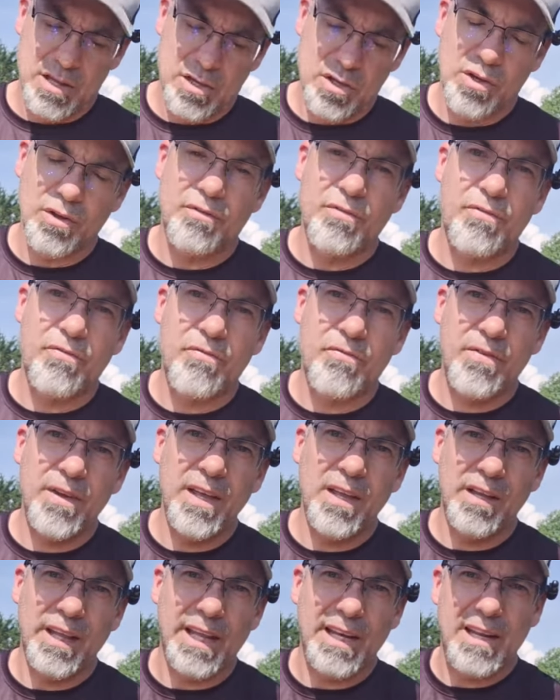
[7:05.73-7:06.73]
You could
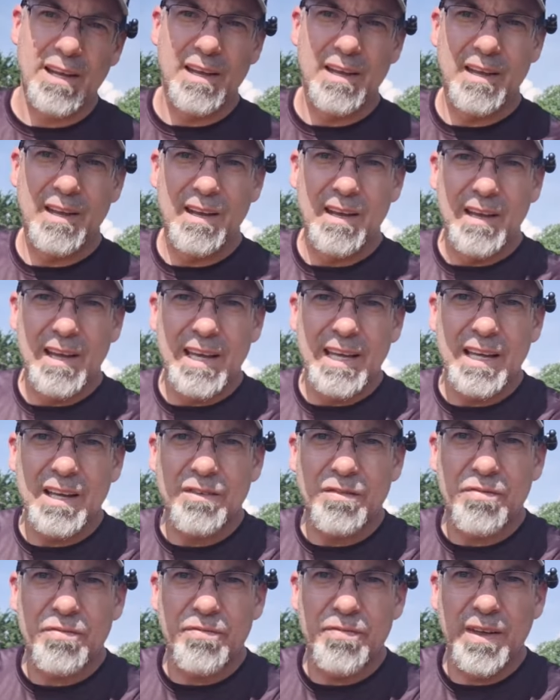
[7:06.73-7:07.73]
feel it. You
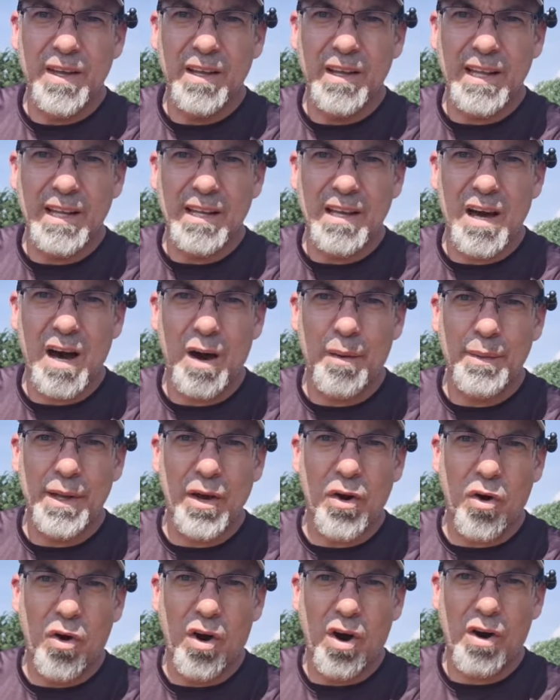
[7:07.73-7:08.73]
could feel it
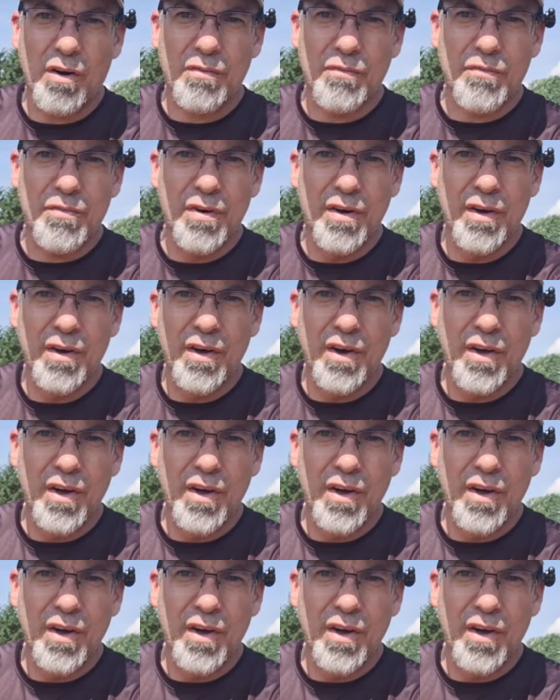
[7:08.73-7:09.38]
coming off